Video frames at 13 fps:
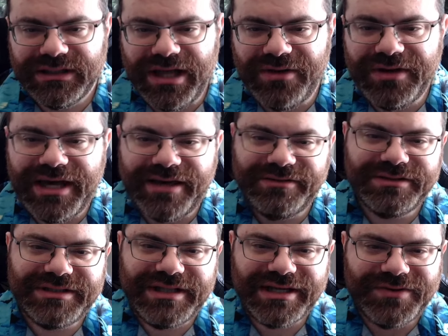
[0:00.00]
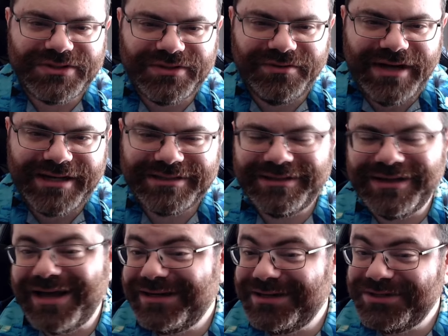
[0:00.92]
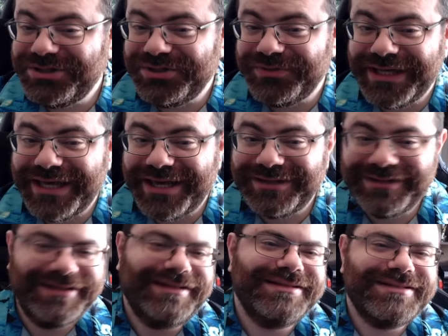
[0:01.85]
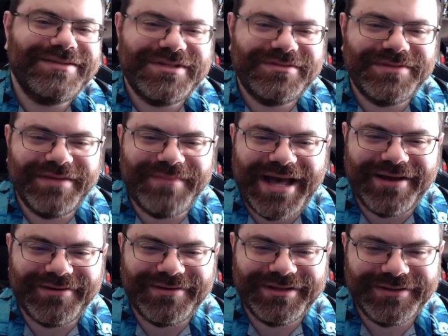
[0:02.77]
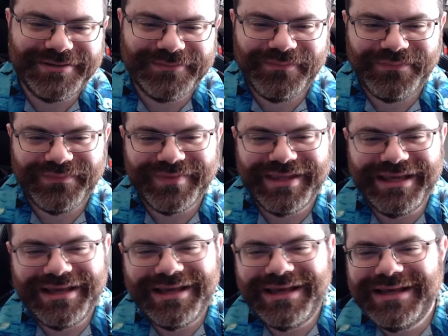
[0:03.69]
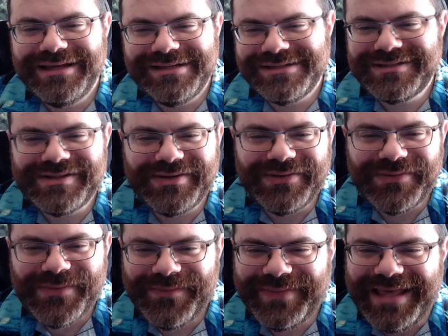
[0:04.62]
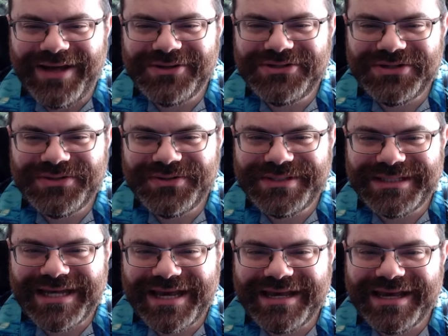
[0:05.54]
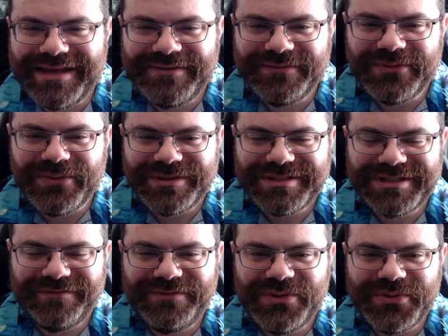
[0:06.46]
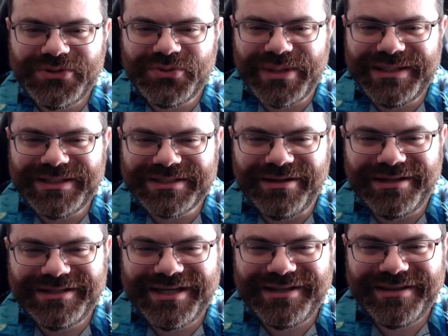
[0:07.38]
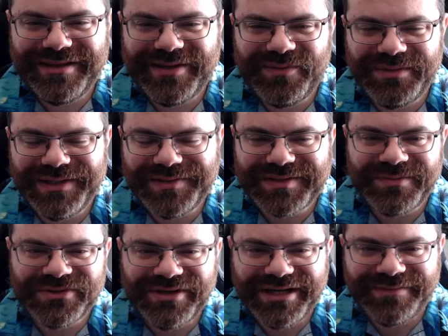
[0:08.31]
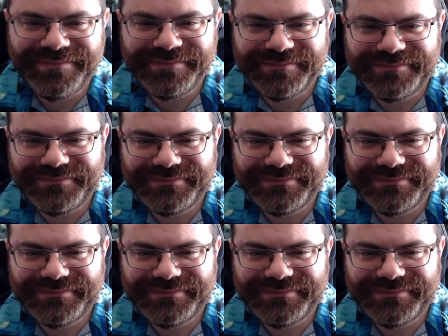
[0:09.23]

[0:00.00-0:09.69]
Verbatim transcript: Okay, looks like I was correct. Got it in two again. Seems to be a pattern here. So how'd you do today? And of course, if you enjoyed this content, then please subscribe.